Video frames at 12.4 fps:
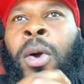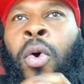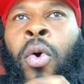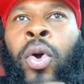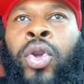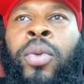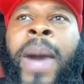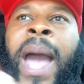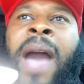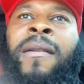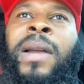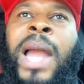Or you
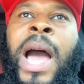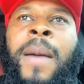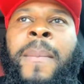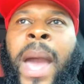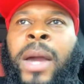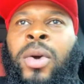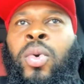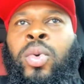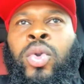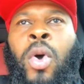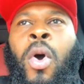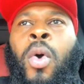might have a linebacker
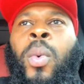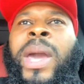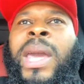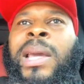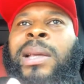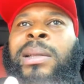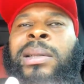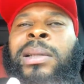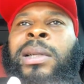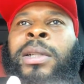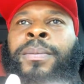who always